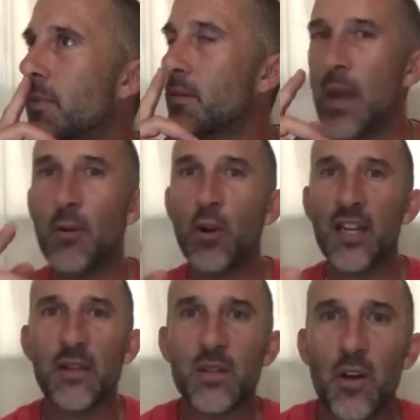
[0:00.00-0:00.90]
Maybe you
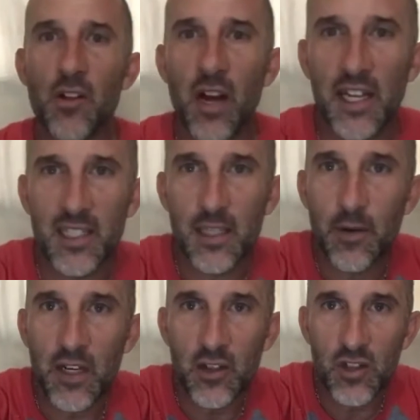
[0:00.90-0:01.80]
guys have some other ideas. Let me
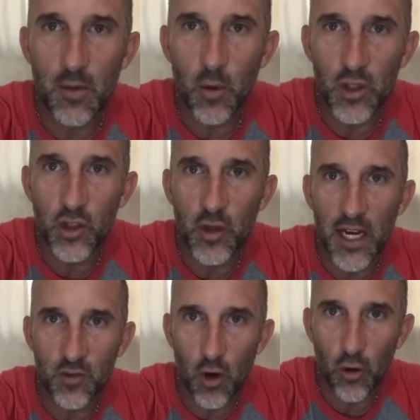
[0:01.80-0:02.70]
read you some of the ones you
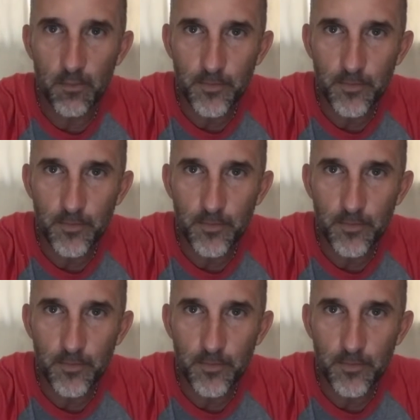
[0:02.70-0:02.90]
guys wrote.